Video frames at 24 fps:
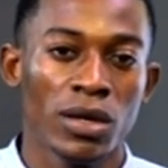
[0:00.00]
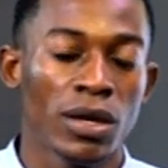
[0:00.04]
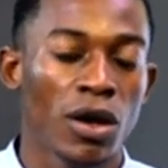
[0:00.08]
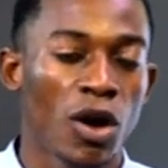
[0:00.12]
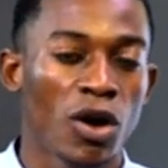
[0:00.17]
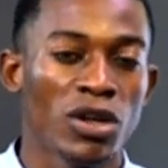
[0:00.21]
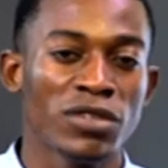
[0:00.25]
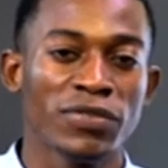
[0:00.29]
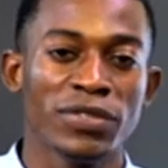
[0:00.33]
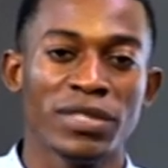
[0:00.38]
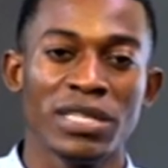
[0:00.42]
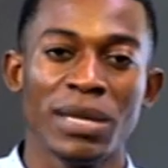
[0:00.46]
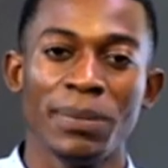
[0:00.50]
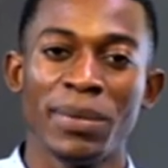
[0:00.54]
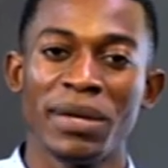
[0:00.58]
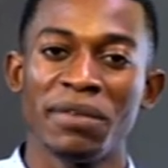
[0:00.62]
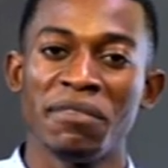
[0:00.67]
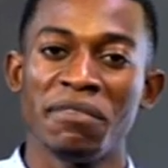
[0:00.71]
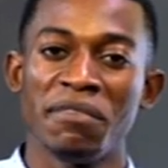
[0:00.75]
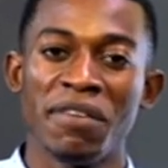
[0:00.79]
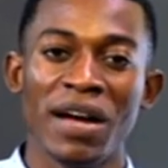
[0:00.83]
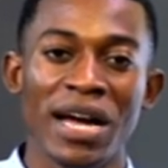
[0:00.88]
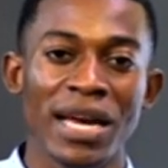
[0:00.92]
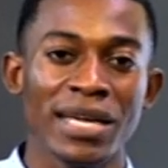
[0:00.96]
ask for some
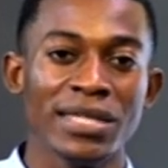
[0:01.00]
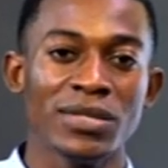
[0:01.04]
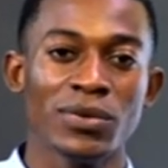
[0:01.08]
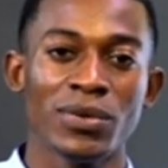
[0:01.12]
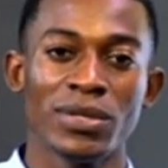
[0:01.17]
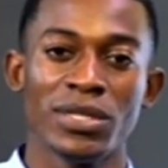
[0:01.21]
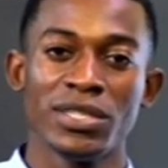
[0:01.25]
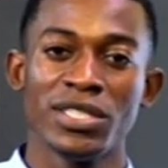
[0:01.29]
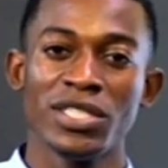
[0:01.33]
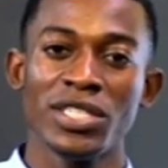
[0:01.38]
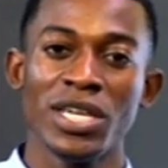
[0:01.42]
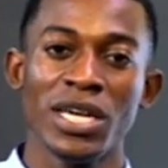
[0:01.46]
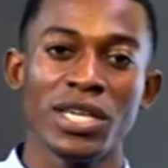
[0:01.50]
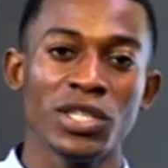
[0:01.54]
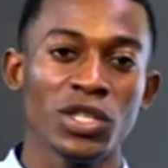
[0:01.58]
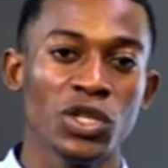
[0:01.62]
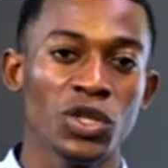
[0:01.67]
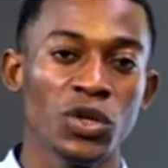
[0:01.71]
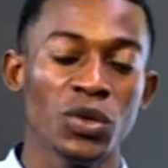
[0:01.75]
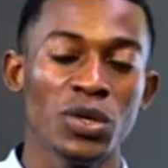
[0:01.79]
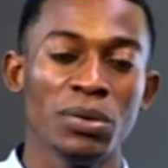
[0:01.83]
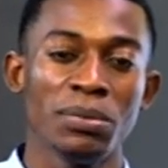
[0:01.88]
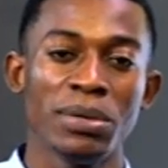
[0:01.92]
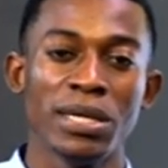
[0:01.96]
advice, want to chat to
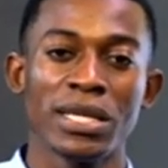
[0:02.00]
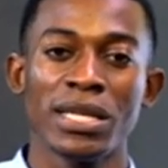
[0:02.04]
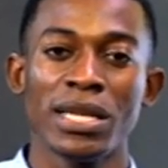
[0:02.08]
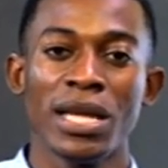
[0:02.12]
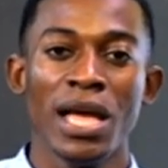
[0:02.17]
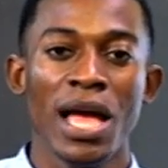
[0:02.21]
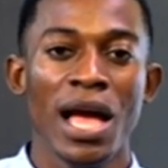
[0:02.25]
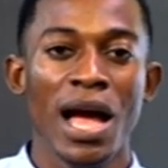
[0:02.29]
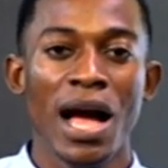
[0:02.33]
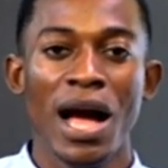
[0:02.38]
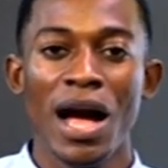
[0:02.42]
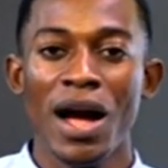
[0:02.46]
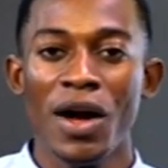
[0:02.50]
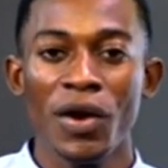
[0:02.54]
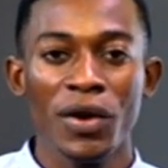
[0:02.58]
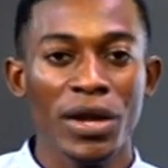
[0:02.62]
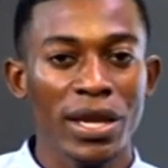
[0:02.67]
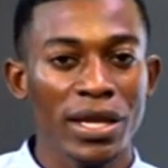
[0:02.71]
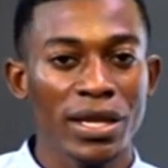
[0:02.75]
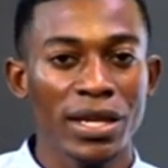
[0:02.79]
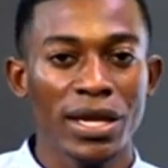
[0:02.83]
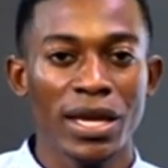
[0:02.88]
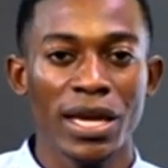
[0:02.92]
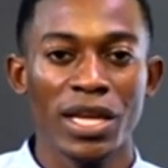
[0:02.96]
you about, how
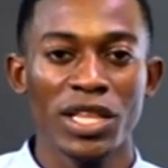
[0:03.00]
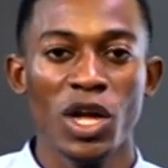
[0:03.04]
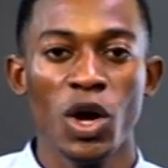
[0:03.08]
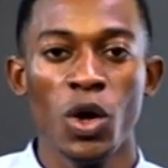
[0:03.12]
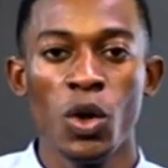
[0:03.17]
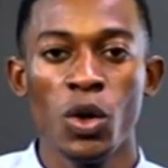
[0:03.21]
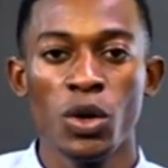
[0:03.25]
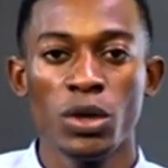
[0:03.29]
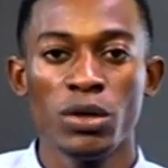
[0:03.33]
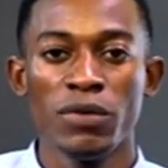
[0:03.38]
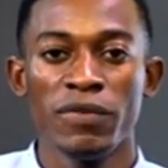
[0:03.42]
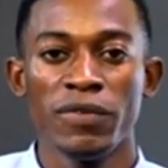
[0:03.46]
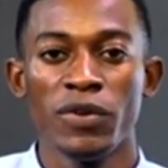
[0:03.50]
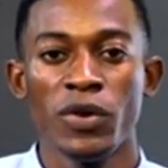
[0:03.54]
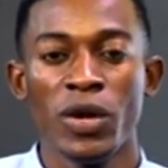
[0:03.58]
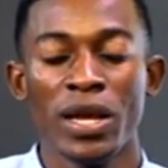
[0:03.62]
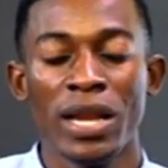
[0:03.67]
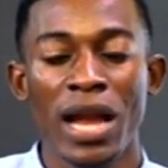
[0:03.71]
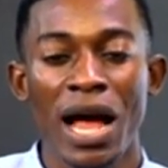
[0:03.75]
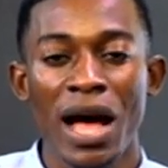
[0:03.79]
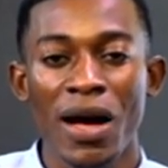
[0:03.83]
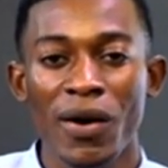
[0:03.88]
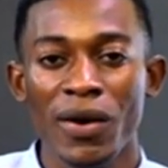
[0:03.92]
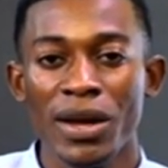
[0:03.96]
can they get a hold of you and
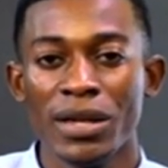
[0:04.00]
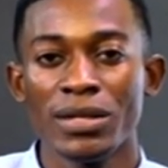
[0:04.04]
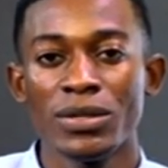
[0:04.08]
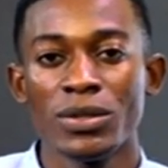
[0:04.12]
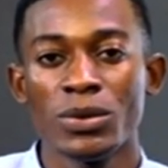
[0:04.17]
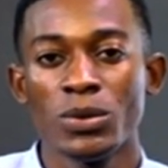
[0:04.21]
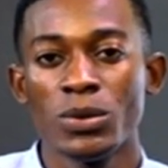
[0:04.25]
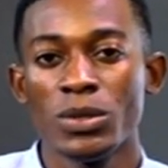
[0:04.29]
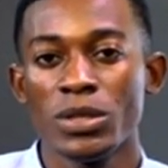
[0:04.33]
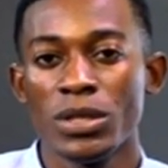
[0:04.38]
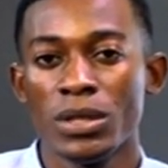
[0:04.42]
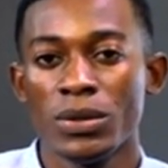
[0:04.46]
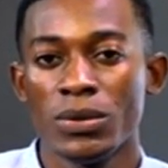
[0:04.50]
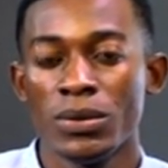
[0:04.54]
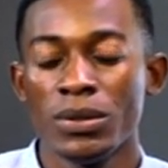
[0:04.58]
how can they do so?